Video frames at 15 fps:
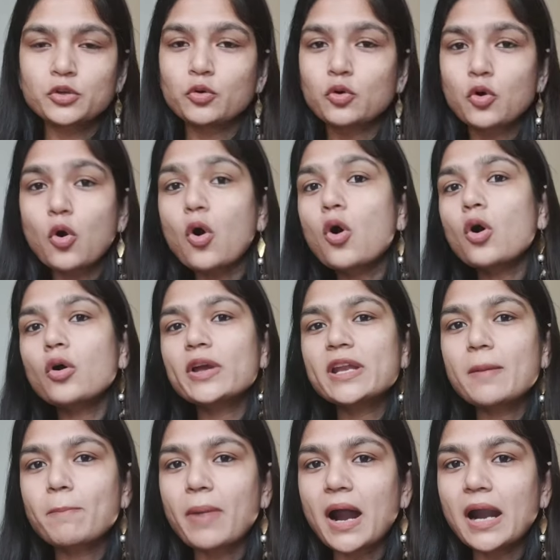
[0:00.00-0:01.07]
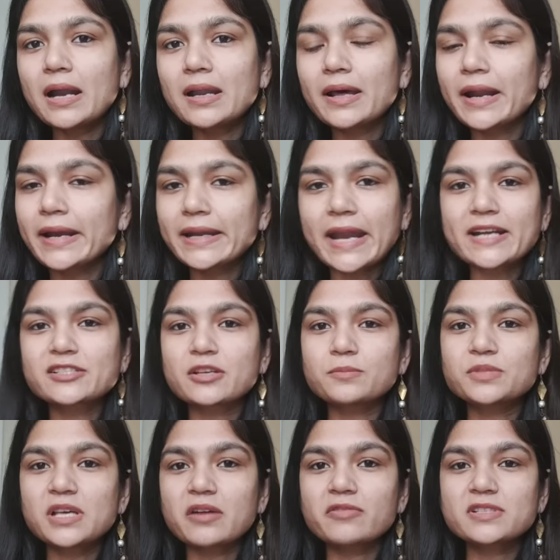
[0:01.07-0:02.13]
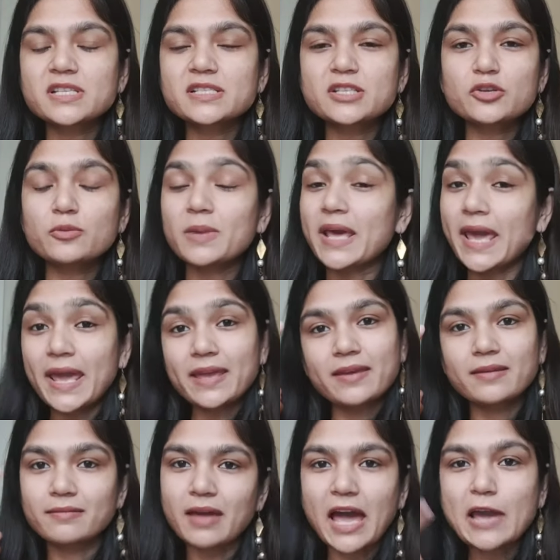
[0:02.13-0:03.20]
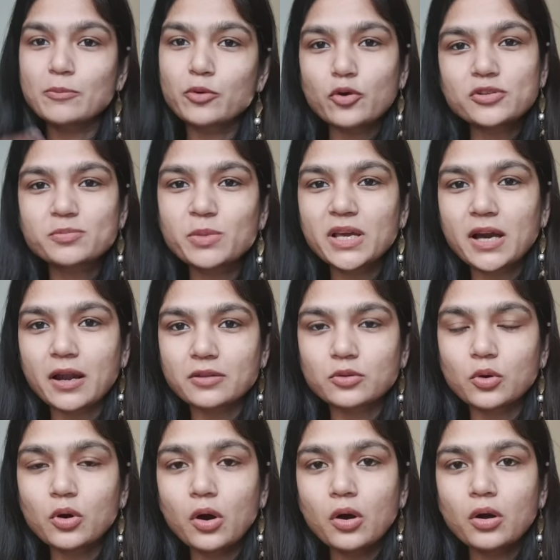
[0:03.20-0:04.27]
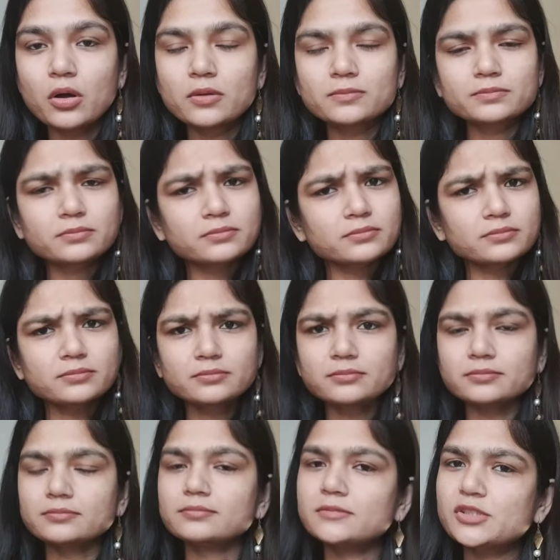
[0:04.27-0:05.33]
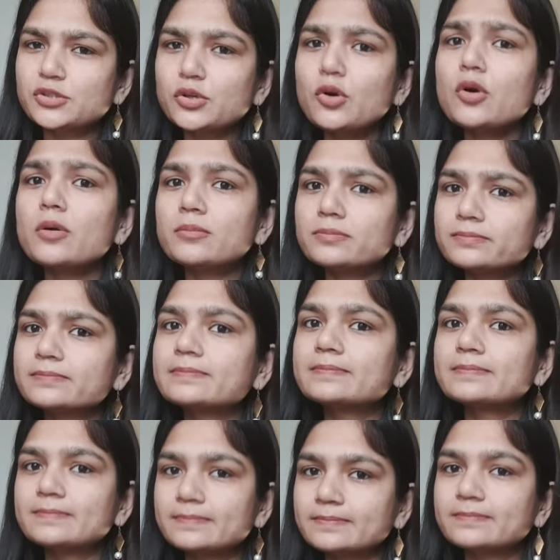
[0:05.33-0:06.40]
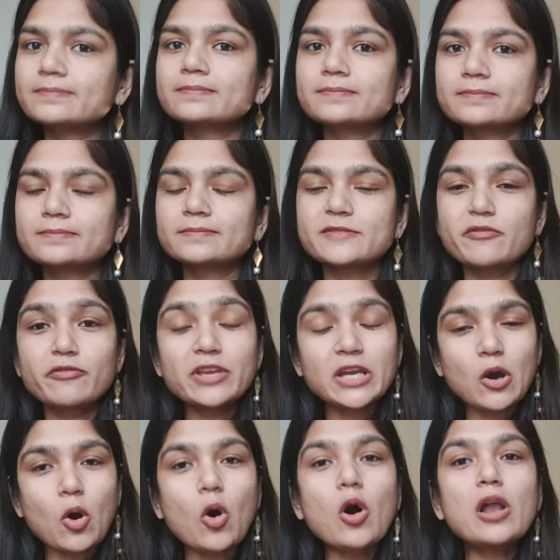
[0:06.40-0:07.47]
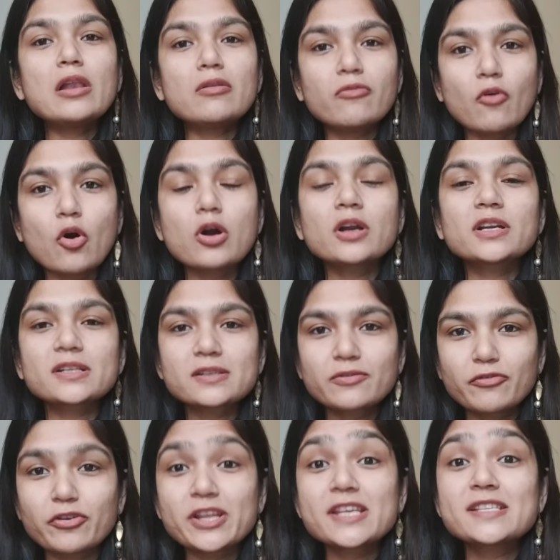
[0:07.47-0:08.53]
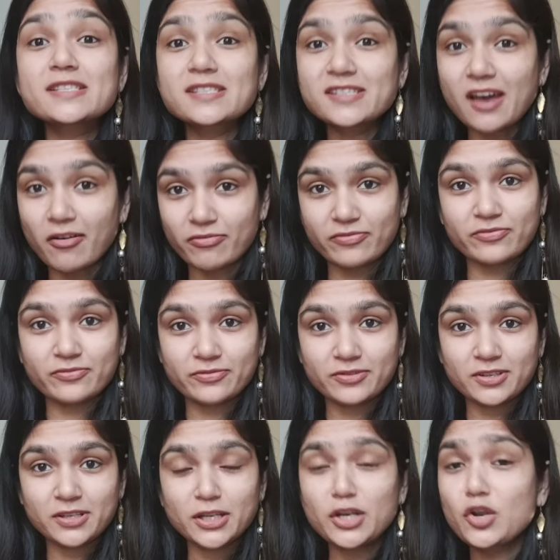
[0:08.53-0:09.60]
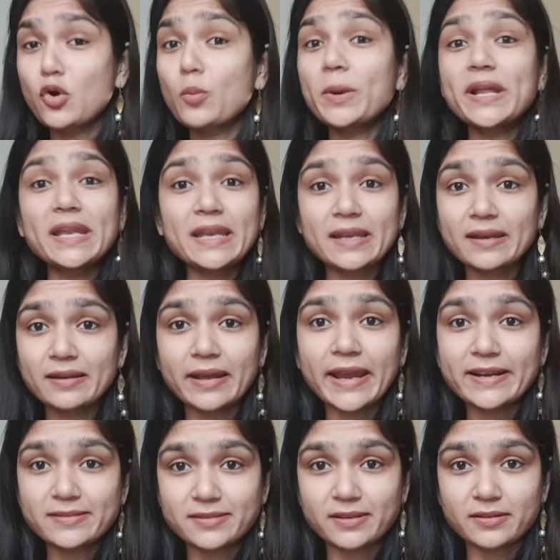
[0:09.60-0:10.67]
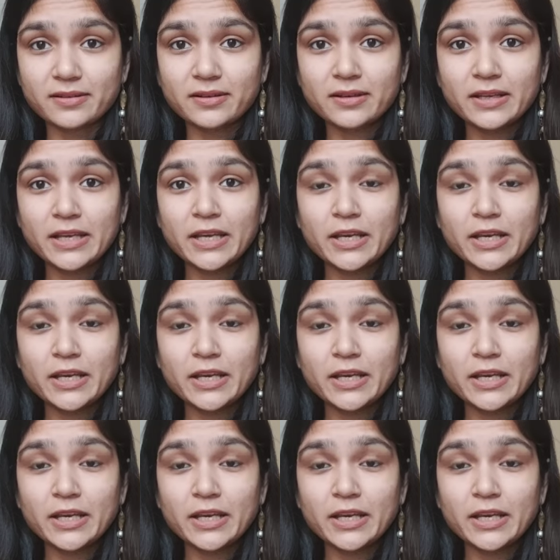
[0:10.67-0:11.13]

You go in a parlor and get some services and play, hey, eyebrows bhi kar do. So we all want free stuff. Nobody hates it.